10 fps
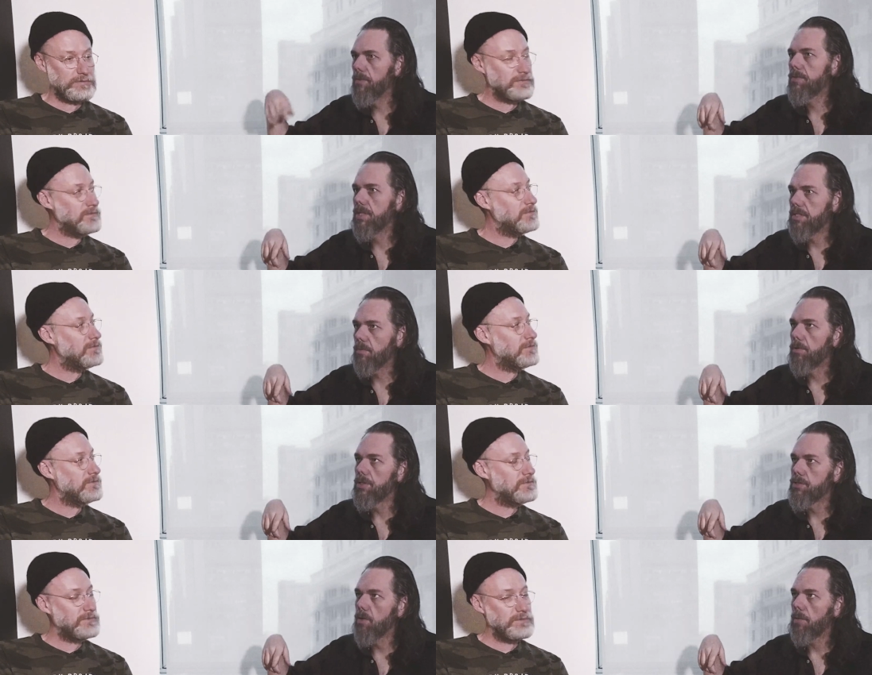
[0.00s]
Speaker 1: of the things that really
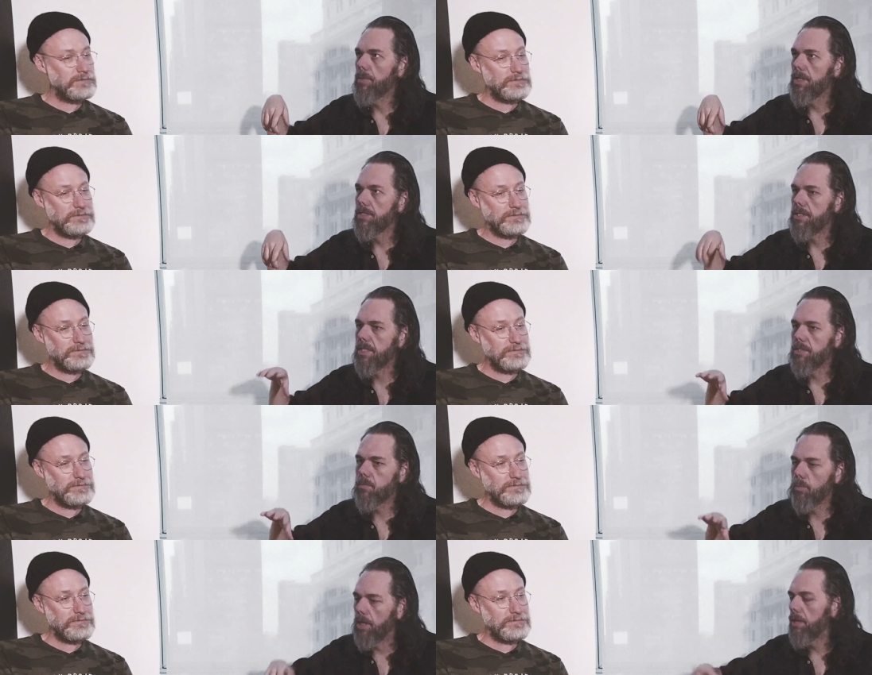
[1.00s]
struck me is is
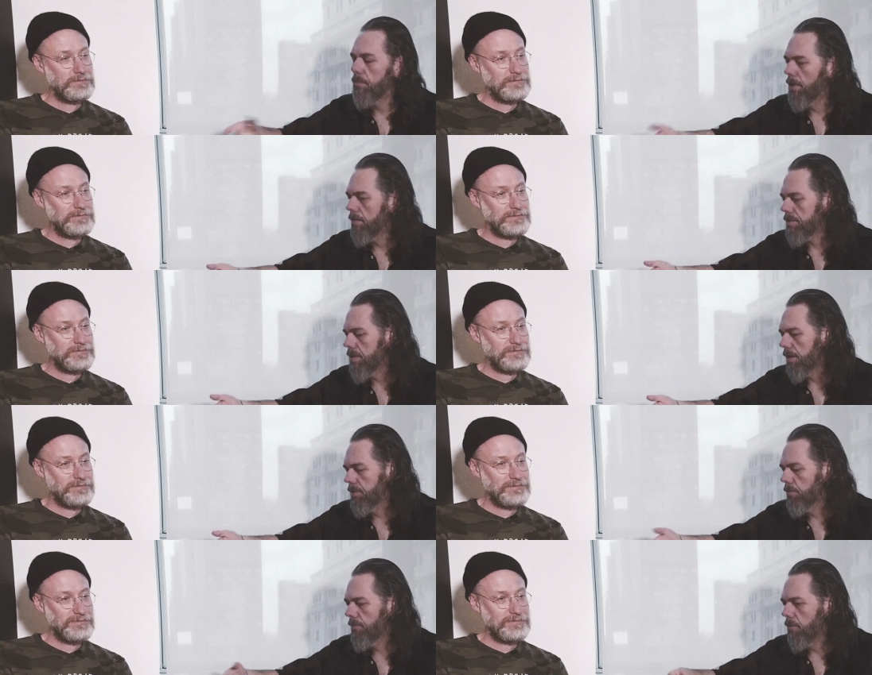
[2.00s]
when it, when I was talking to
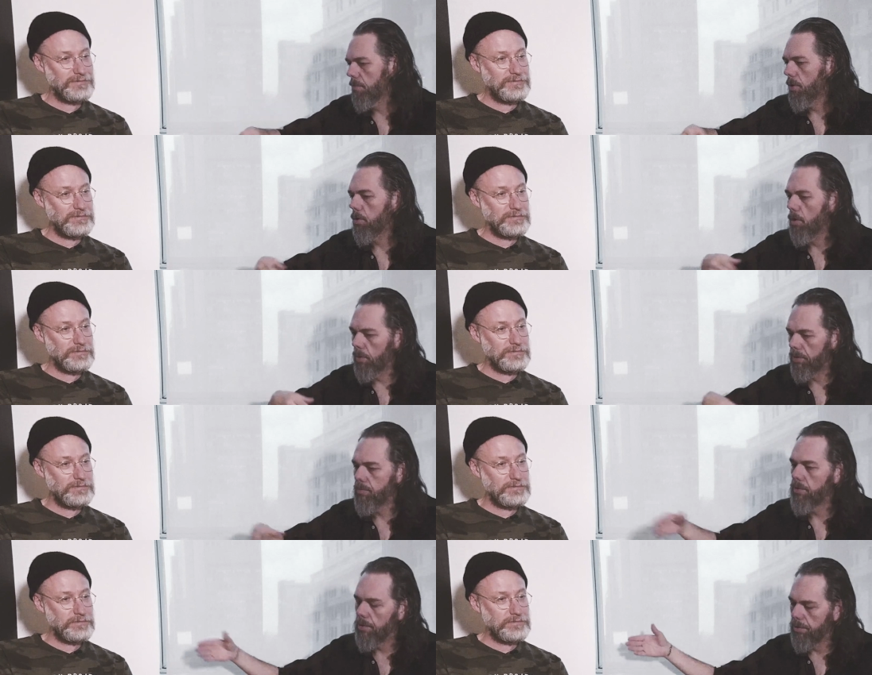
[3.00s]
you before about going
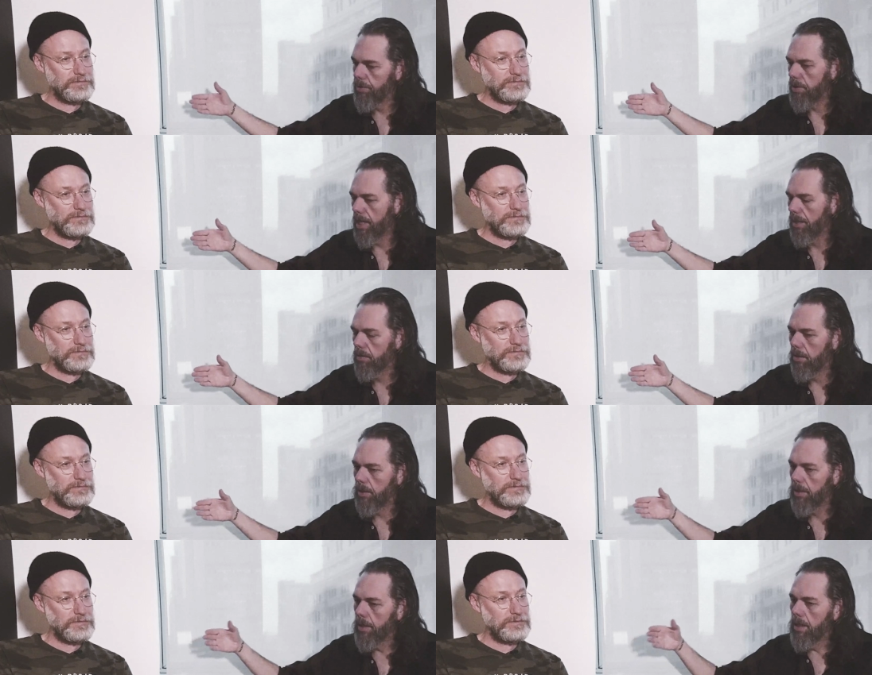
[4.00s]
through your your catalog,
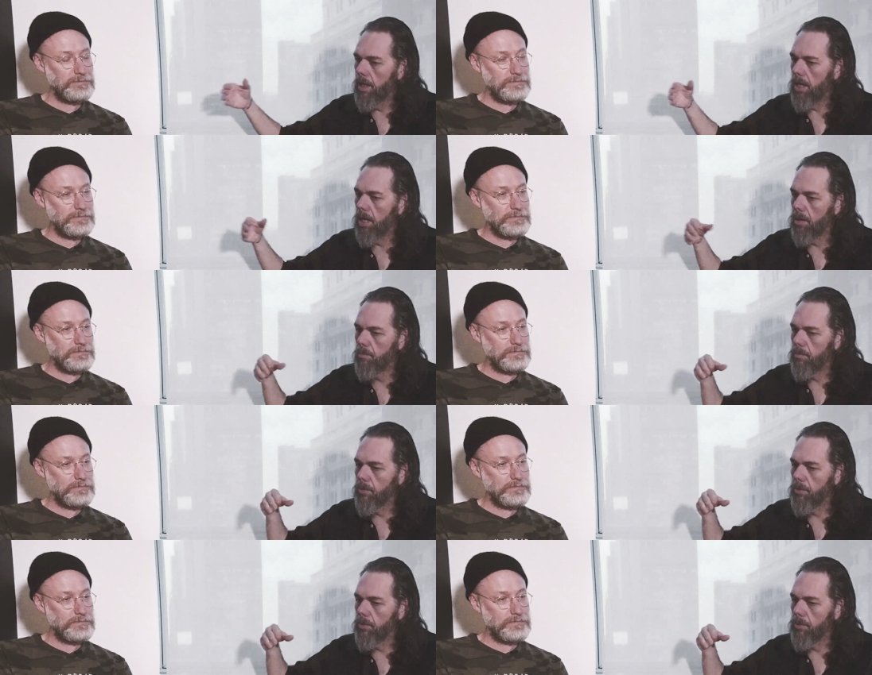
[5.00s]
yeah. um,